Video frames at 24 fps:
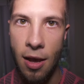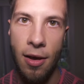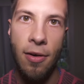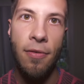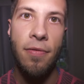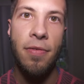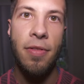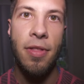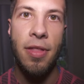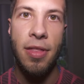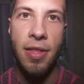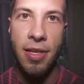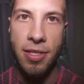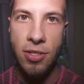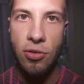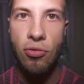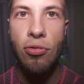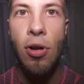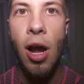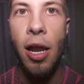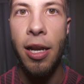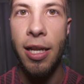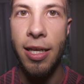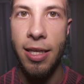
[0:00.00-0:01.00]
of this
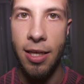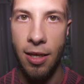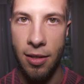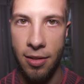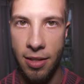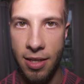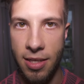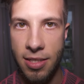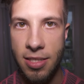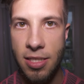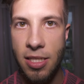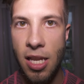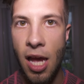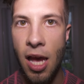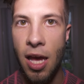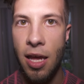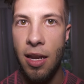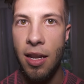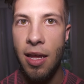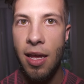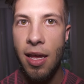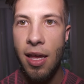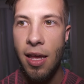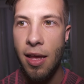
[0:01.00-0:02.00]
chronic illness,
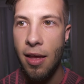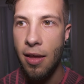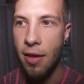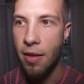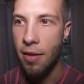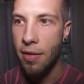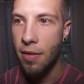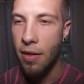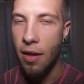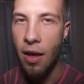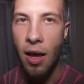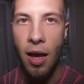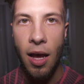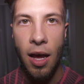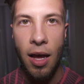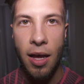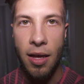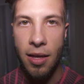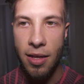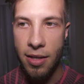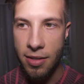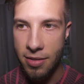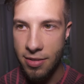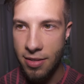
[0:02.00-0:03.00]
not
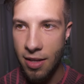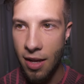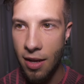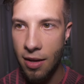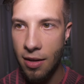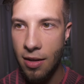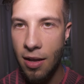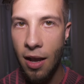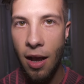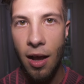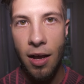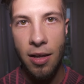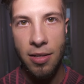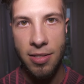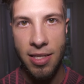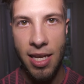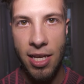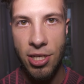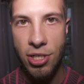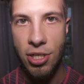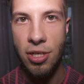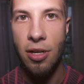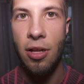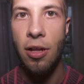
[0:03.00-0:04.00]
uh, it's not
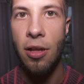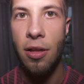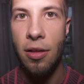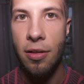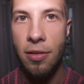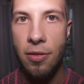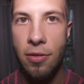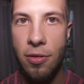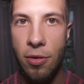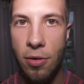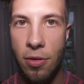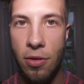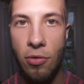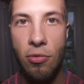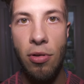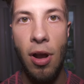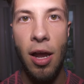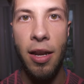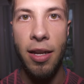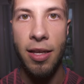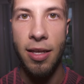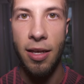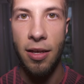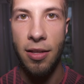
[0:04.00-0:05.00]
causational to the
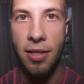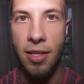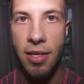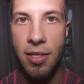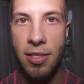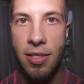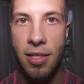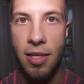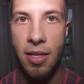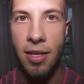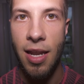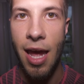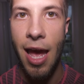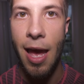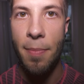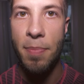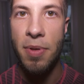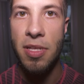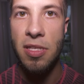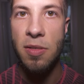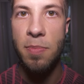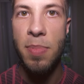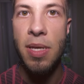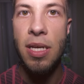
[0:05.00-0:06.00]
chronic illness. It
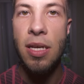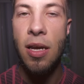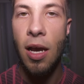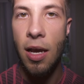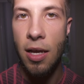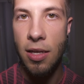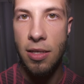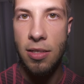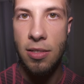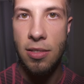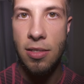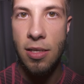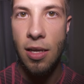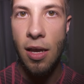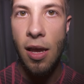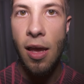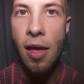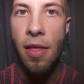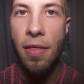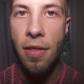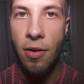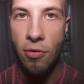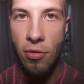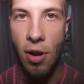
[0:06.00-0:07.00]
happens because
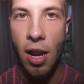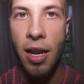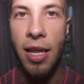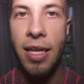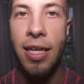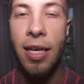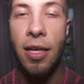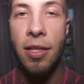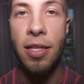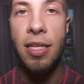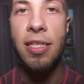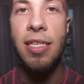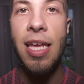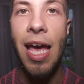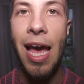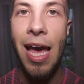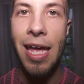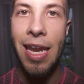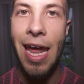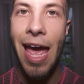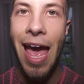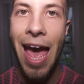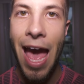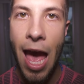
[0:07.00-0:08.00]
the chronic illness
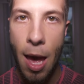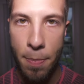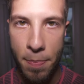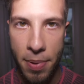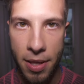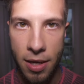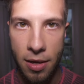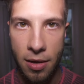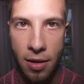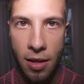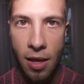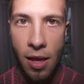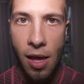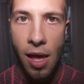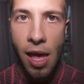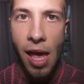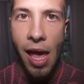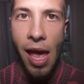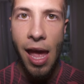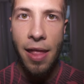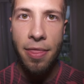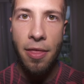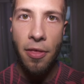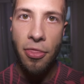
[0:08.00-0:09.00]
had happened.
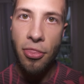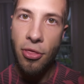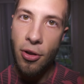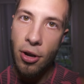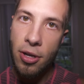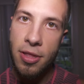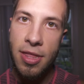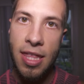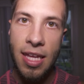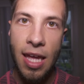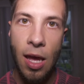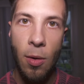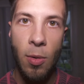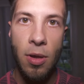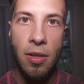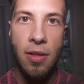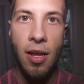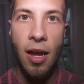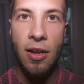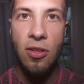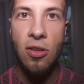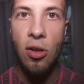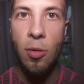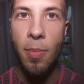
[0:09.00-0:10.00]
And the third thing I want
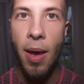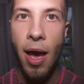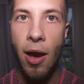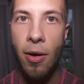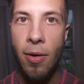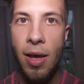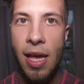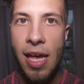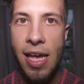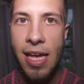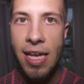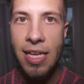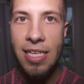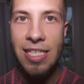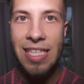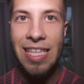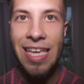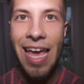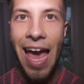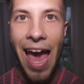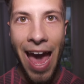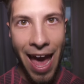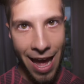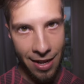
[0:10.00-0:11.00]
to talk to you about is
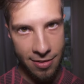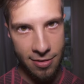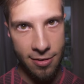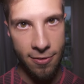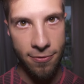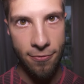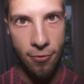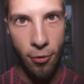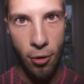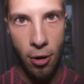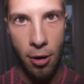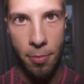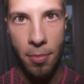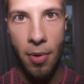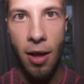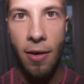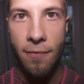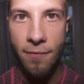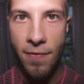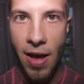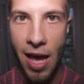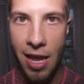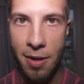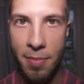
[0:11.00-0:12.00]
the active form
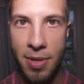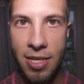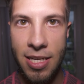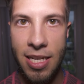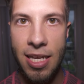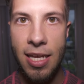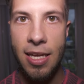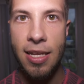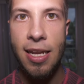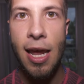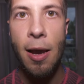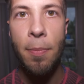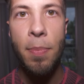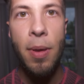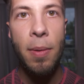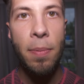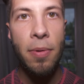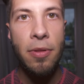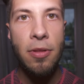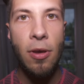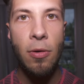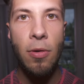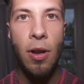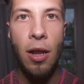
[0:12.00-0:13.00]
of vitamin D. Now,
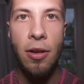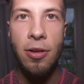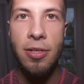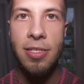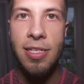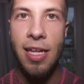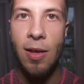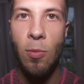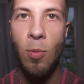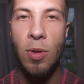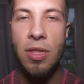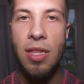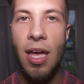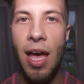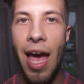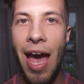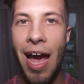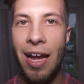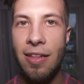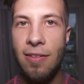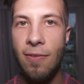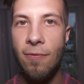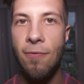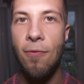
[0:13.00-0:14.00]
people don't understand what the
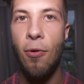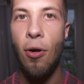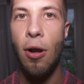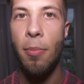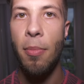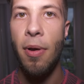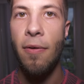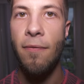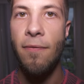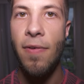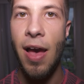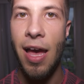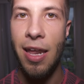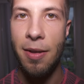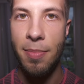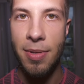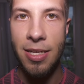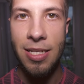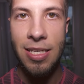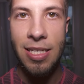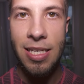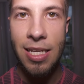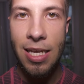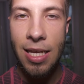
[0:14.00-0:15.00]
active form of
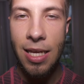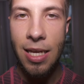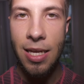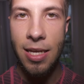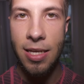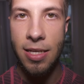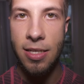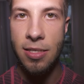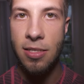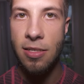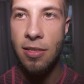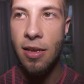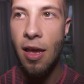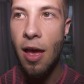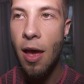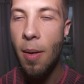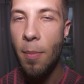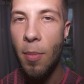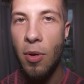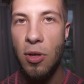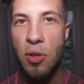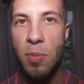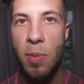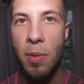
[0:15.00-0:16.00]
vitamin D is.
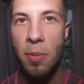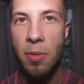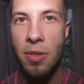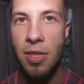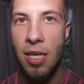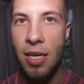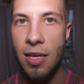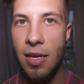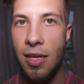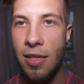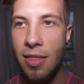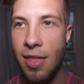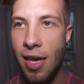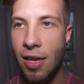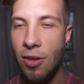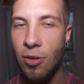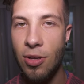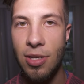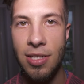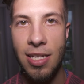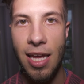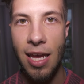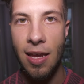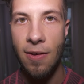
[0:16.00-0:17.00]
Most people think that you
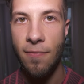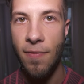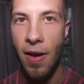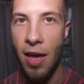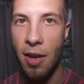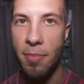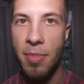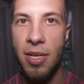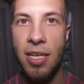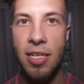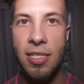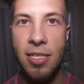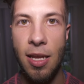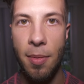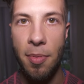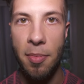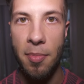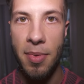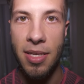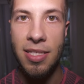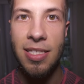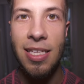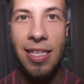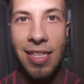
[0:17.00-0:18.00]
can take vitamin D
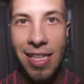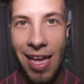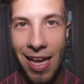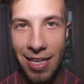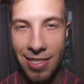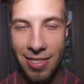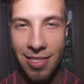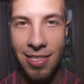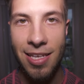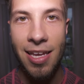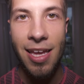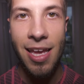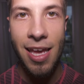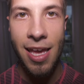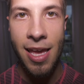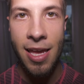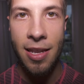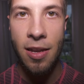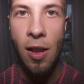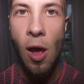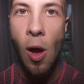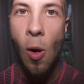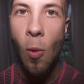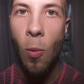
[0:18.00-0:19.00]
supplements and that's
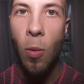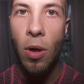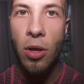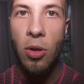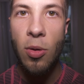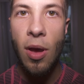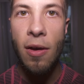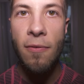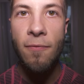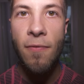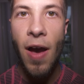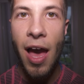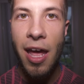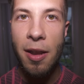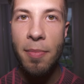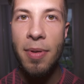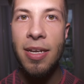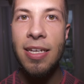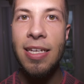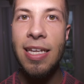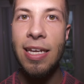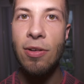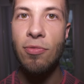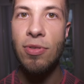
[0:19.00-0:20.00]
it. Well, you have
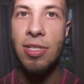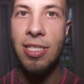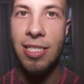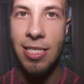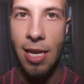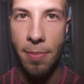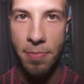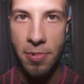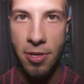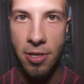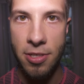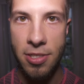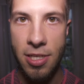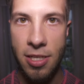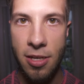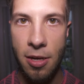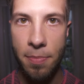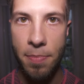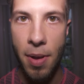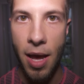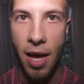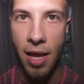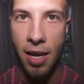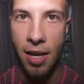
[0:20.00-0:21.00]
vitamin D receptors in
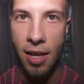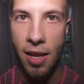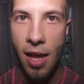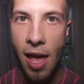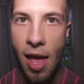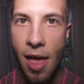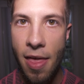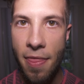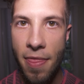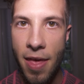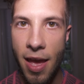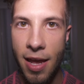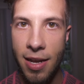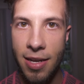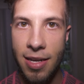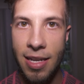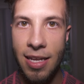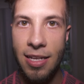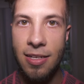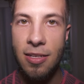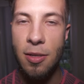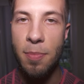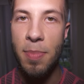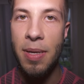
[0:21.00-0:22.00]
your body that
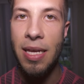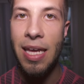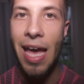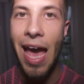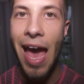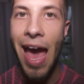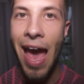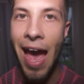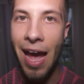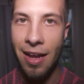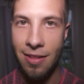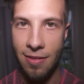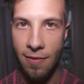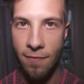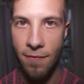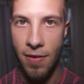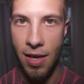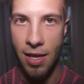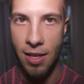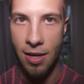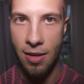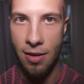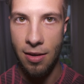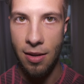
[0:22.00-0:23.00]
need to be
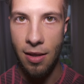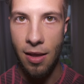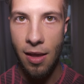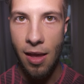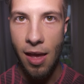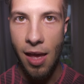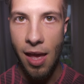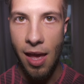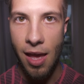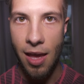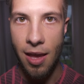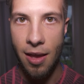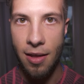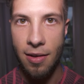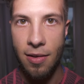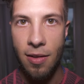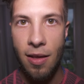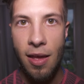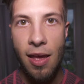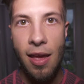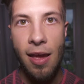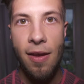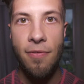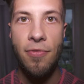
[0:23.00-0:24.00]
activated and
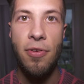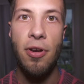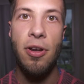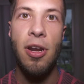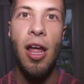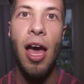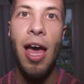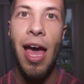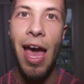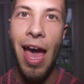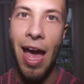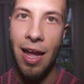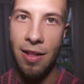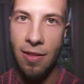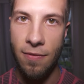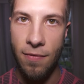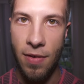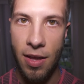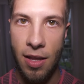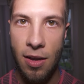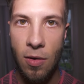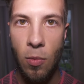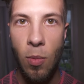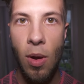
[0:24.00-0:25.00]
if they're not
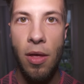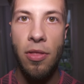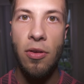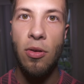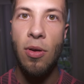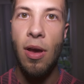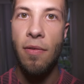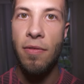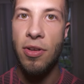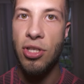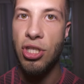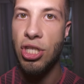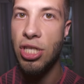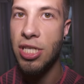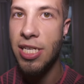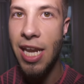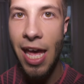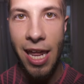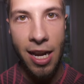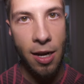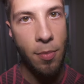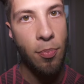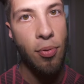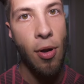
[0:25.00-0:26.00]
activated, whether you have a
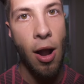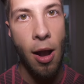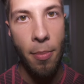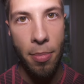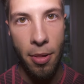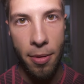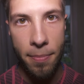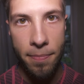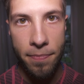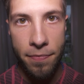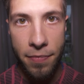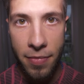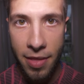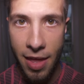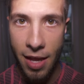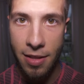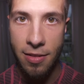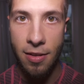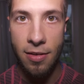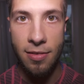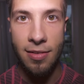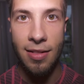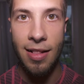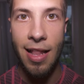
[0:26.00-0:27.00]
genetic problem
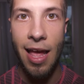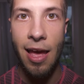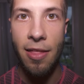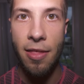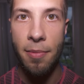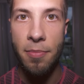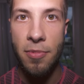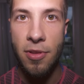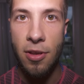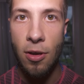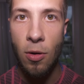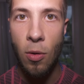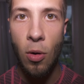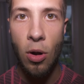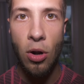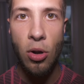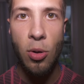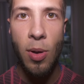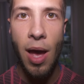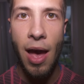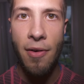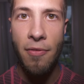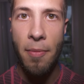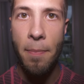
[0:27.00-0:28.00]
that doesn't allow them to, or
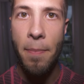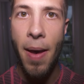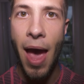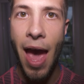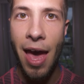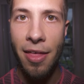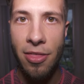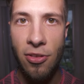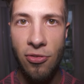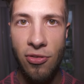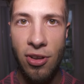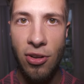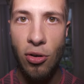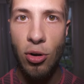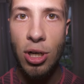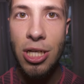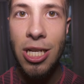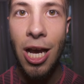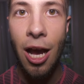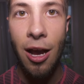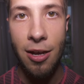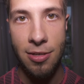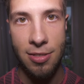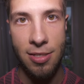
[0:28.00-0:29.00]
you have a pathogen or
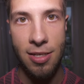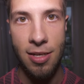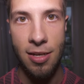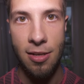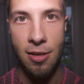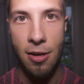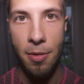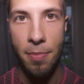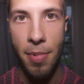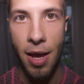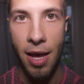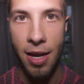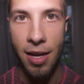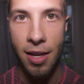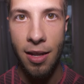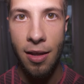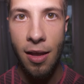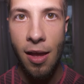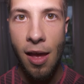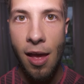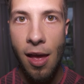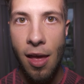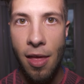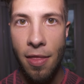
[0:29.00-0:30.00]
toxin in your
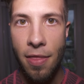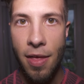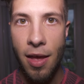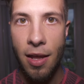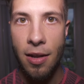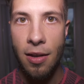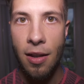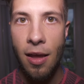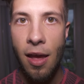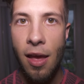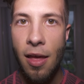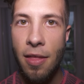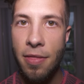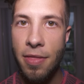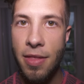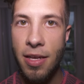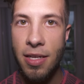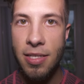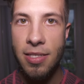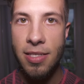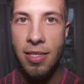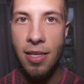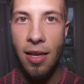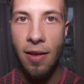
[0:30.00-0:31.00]
body, then
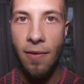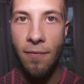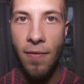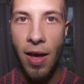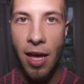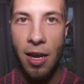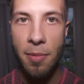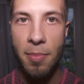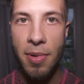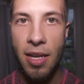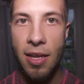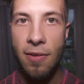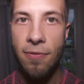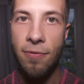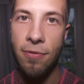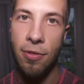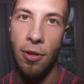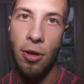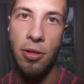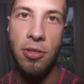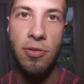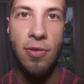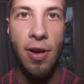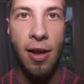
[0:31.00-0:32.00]
this vitamin D
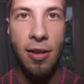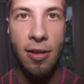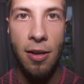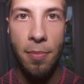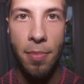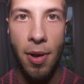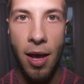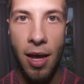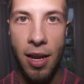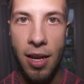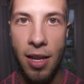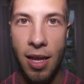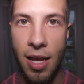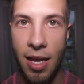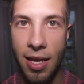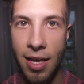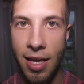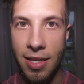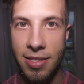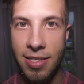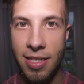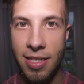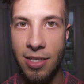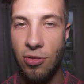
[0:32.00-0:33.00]
floats around in your body and
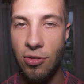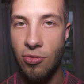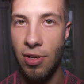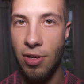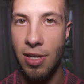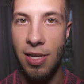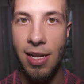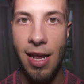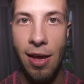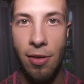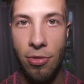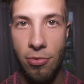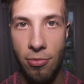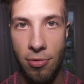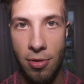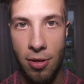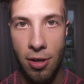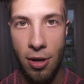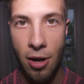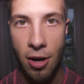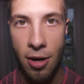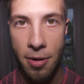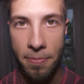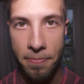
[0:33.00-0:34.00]
gets excreted out through the
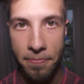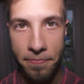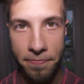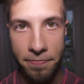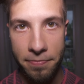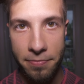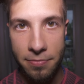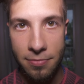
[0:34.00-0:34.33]
urine.